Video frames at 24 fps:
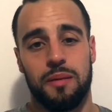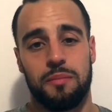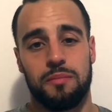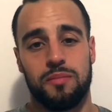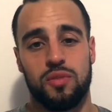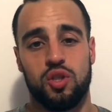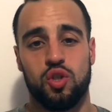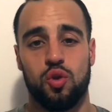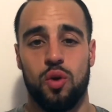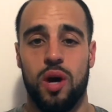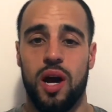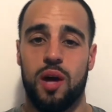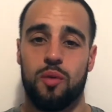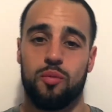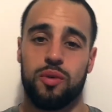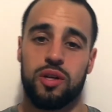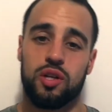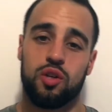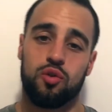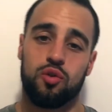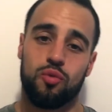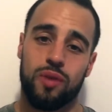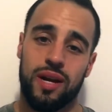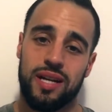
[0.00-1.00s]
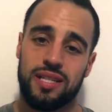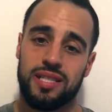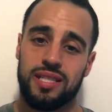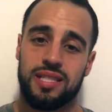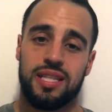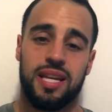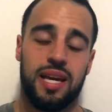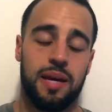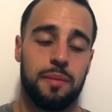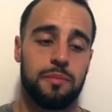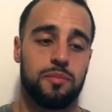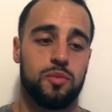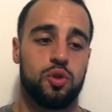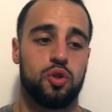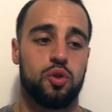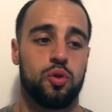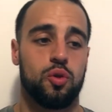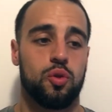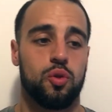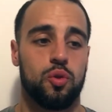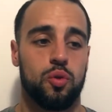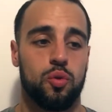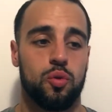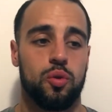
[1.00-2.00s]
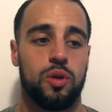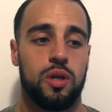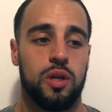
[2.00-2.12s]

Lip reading: so I regress them to